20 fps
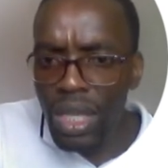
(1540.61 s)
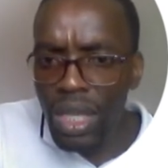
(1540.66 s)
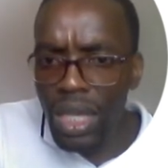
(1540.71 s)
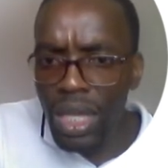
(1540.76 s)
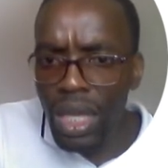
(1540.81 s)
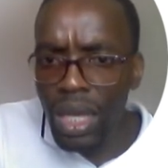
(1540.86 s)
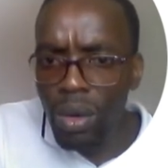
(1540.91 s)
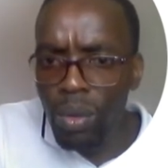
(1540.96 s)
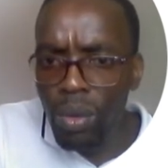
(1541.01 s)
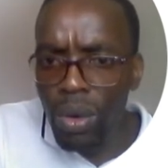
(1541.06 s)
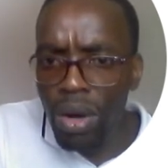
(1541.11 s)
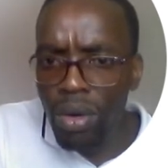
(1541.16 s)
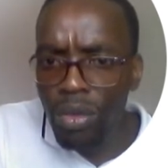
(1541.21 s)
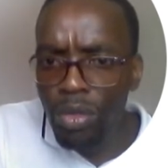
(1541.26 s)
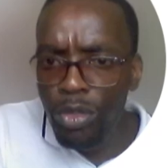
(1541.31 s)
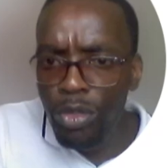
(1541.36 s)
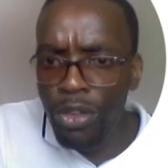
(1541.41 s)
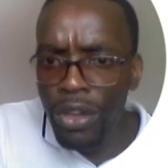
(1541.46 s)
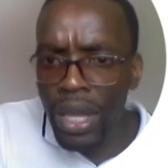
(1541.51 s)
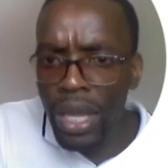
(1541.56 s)

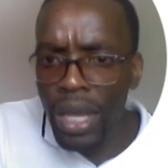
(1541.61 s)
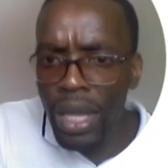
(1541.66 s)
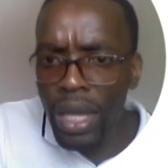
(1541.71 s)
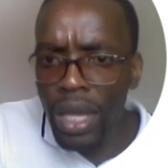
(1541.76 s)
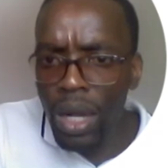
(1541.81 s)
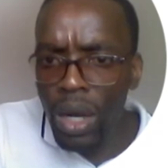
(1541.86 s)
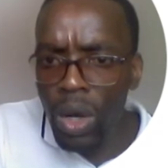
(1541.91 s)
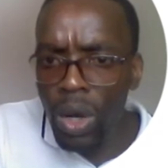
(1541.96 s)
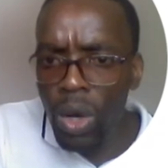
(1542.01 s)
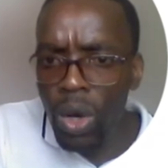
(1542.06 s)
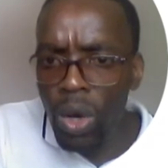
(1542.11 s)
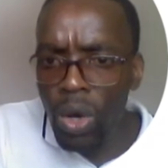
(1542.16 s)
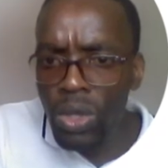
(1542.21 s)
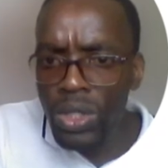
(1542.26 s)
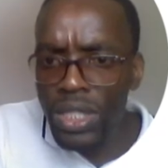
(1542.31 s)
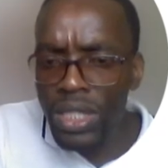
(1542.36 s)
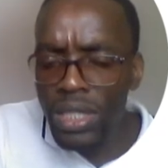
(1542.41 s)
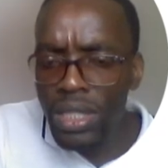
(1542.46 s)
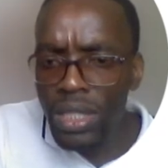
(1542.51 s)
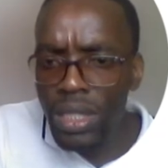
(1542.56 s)
welfare
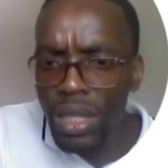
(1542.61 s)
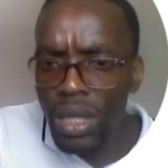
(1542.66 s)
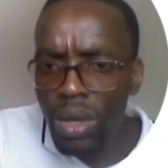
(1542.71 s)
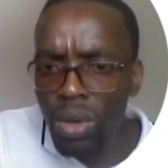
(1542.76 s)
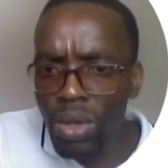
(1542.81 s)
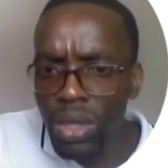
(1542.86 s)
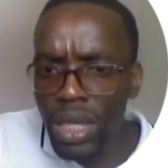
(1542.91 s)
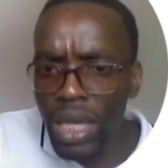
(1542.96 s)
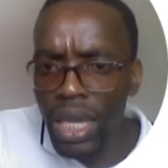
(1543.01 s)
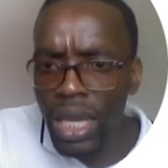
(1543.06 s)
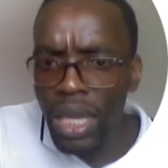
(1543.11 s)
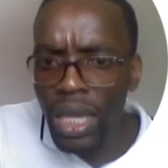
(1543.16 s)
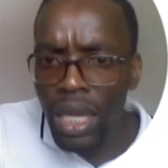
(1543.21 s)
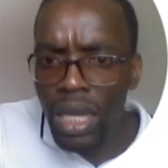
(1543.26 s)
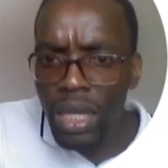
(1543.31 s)
loss, okay.